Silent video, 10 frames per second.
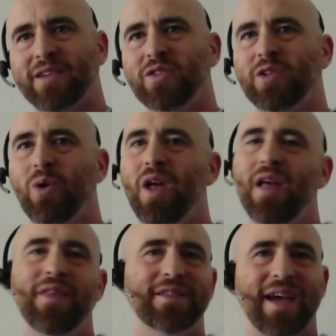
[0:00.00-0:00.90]
And so
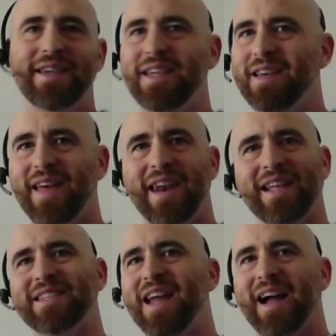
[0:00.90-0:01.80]
this idea that
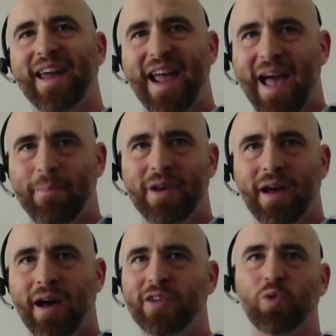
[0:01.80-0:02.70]
it's not going to happen to
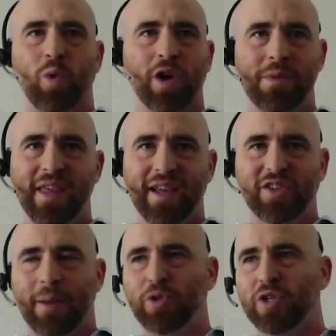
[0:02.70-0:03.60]
us, or we're going to be the
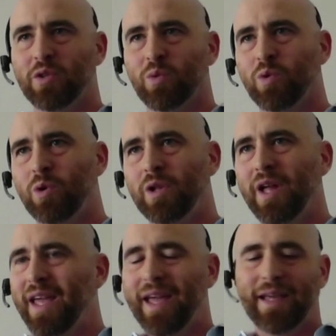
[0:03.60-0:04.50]
exception to the rule,
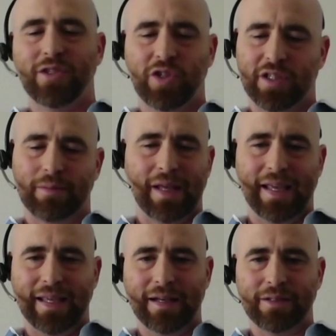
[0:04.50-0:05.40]
is just,
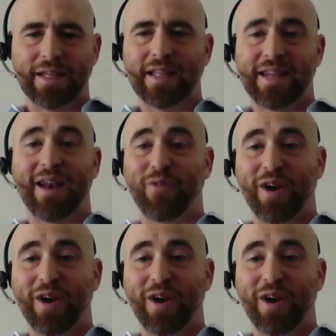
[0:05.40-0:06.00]
it's not a